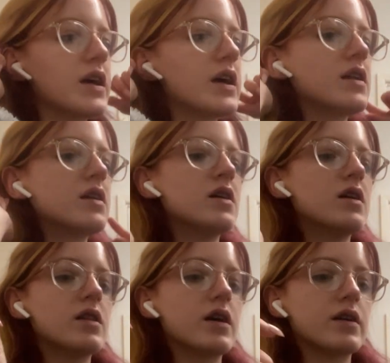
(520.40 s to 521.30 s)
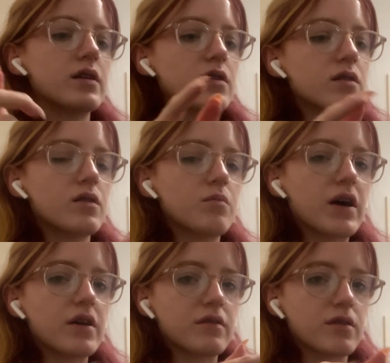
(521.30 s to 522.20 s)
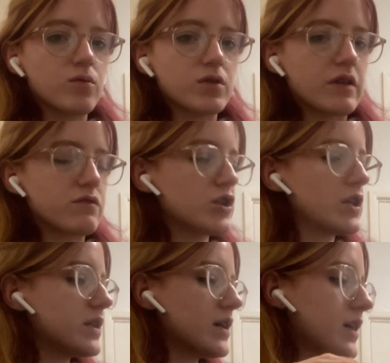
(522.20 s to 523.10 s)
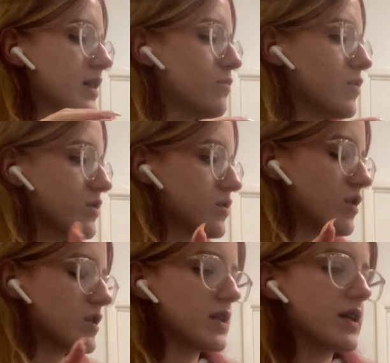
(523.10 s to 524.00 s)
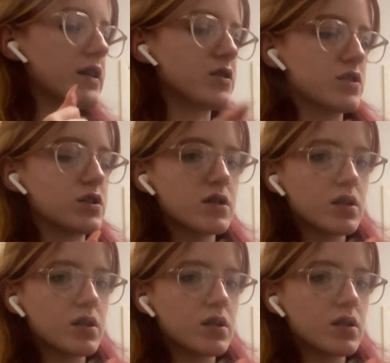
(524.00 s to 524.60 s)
in, like the pasta once I've drained it, and then put the sauce in, and then just